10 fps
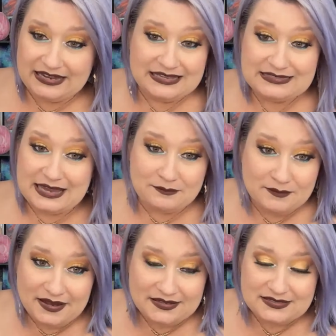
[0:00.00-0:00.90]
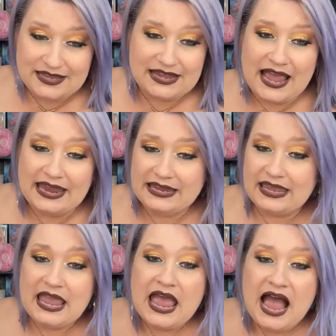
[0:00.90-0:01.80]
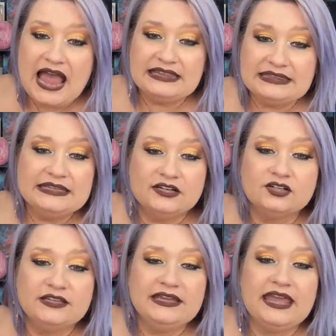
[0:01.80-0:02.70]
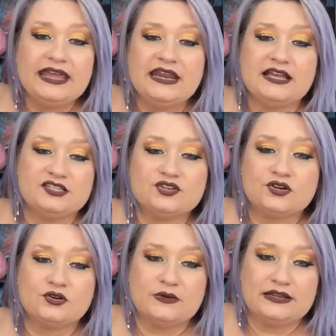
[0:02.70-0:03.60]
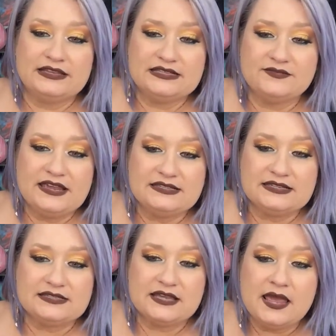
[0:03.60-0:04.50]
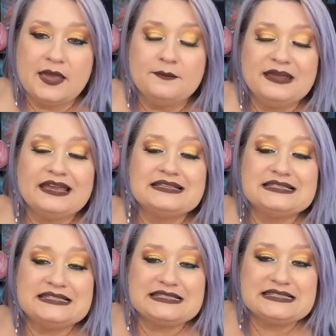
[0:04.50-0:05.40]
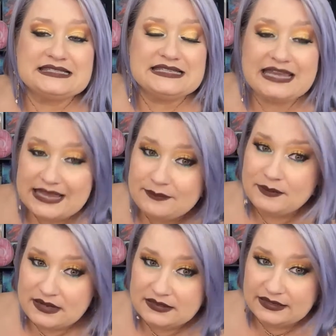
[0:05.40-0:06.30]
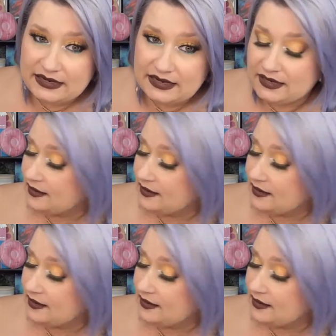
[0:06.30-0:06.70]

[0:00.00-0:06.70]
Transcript: is a must. Like I literally cannot circle one of these faces because typically